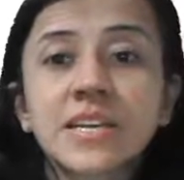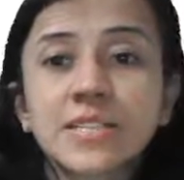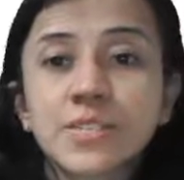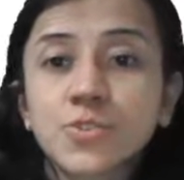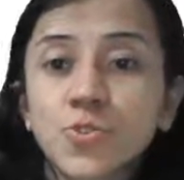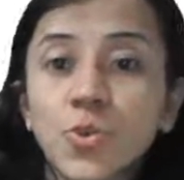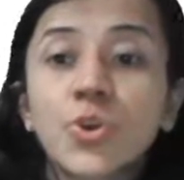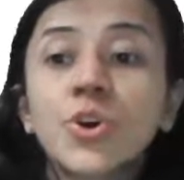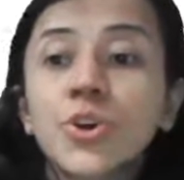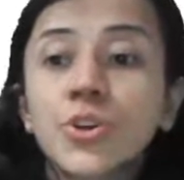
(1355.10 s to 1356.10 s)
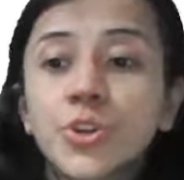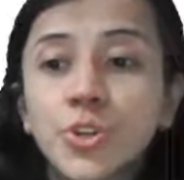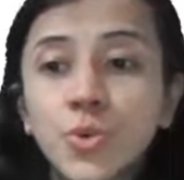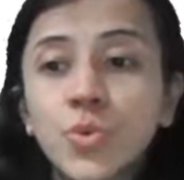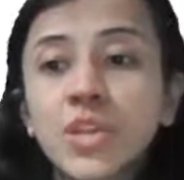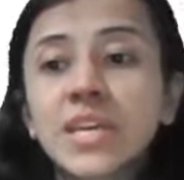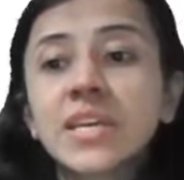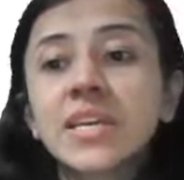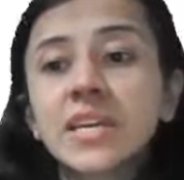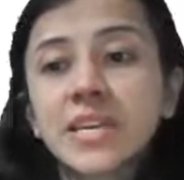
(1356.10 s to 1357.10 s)
So
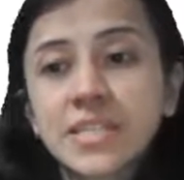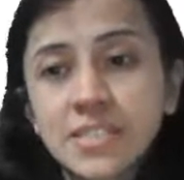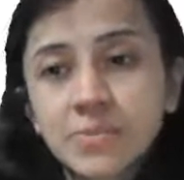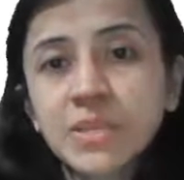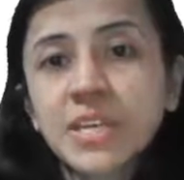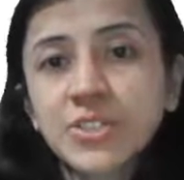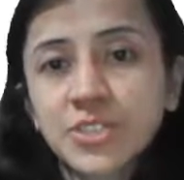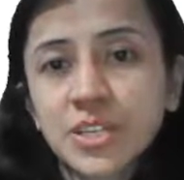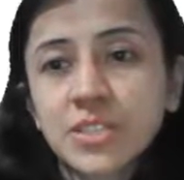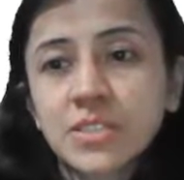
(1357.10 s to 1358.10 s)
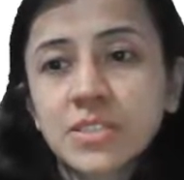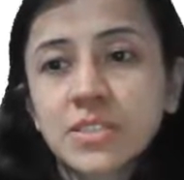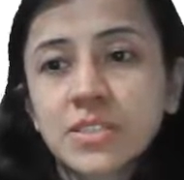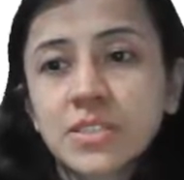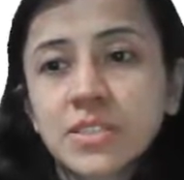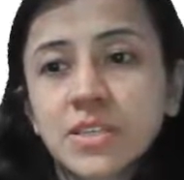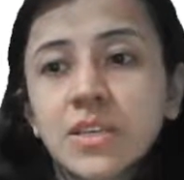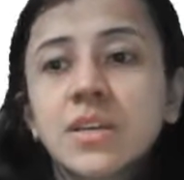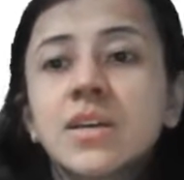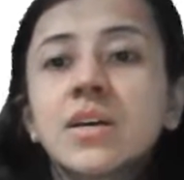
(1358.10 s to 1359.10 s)
during inspiration,
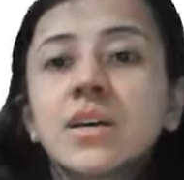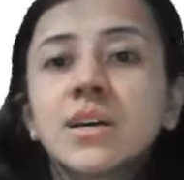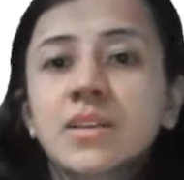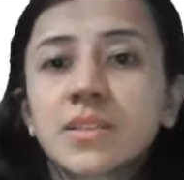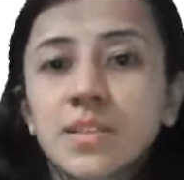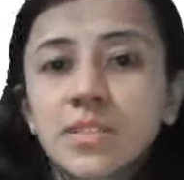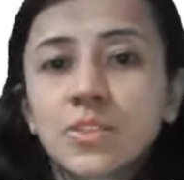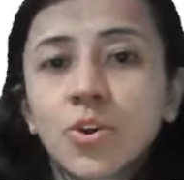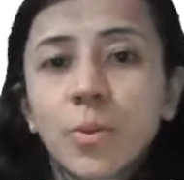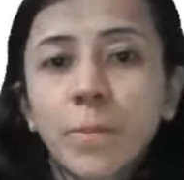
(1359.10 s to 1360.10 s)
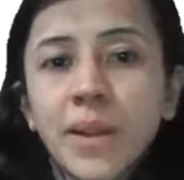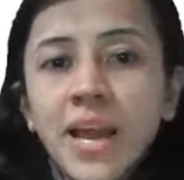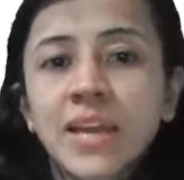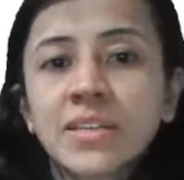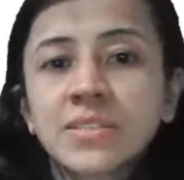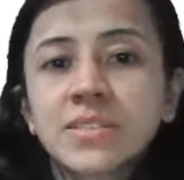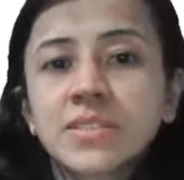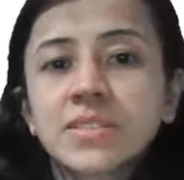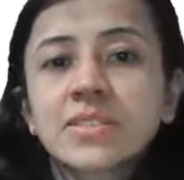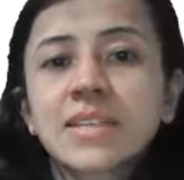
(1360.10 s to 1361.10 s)
this compliance,
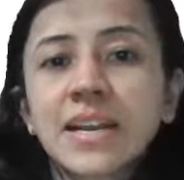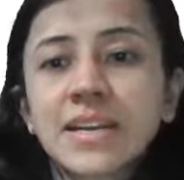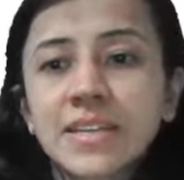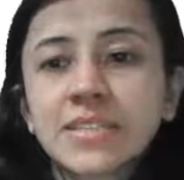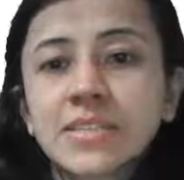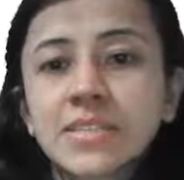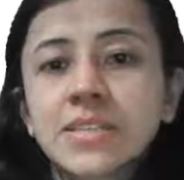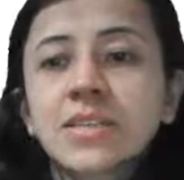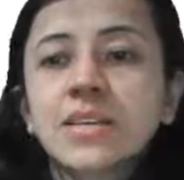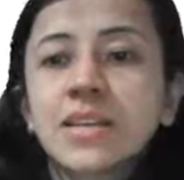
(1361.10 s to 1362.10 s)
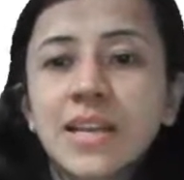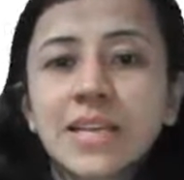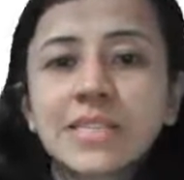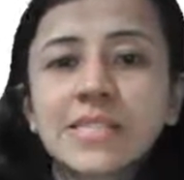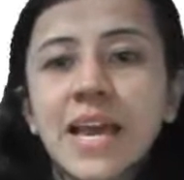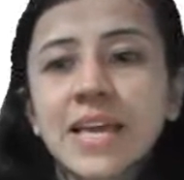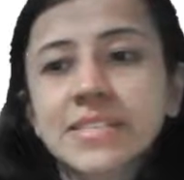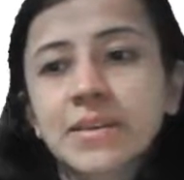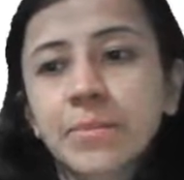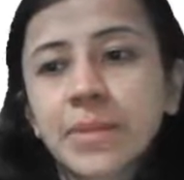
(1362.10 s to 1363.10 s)
that is less as
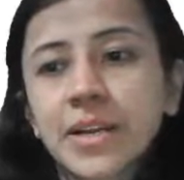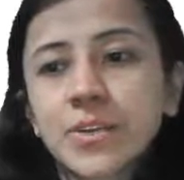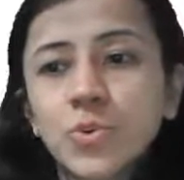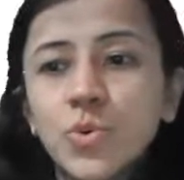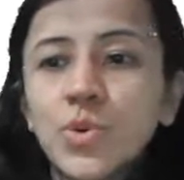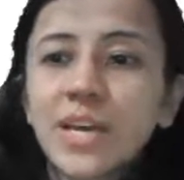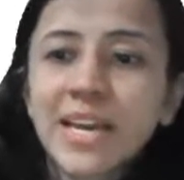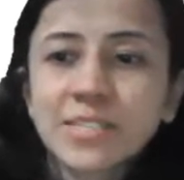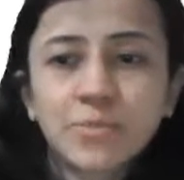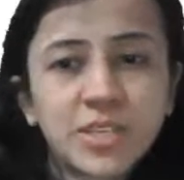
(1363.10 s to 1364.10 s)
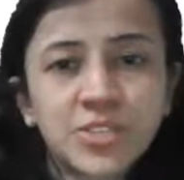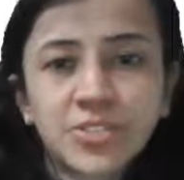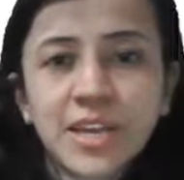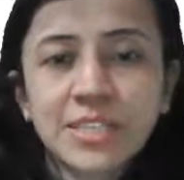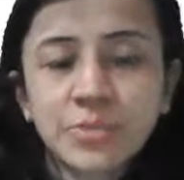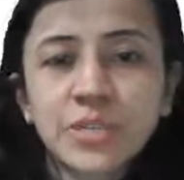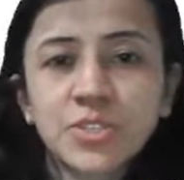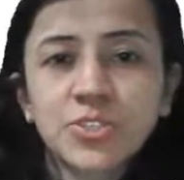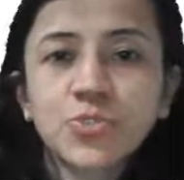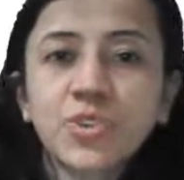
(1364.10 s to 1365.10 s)
compared to
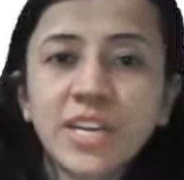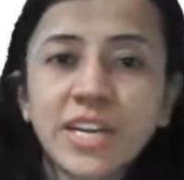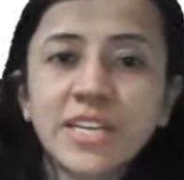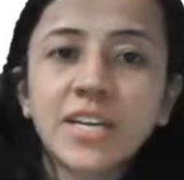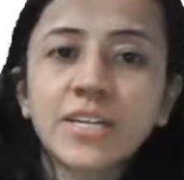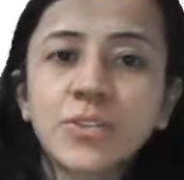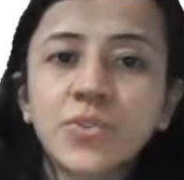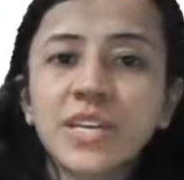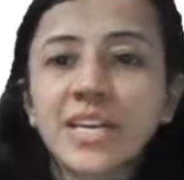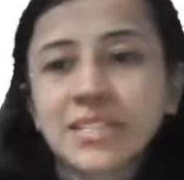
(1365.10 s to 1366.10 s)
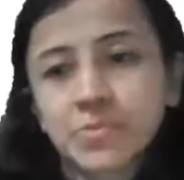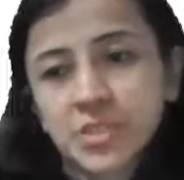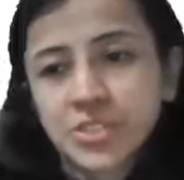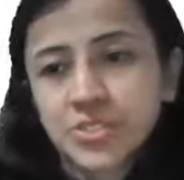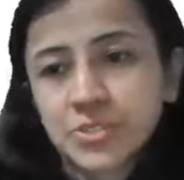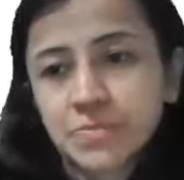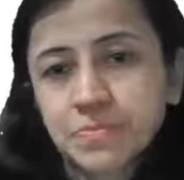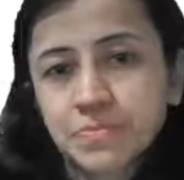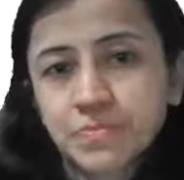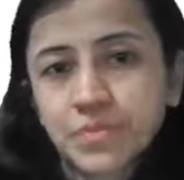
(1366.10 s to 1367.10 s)
expiration. So greater during expiration.
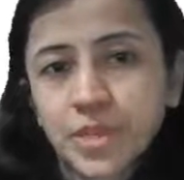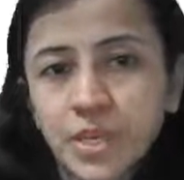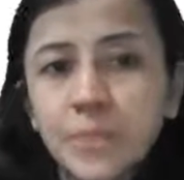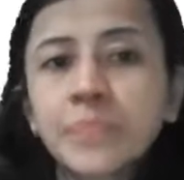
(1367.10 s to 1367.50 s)
Okay?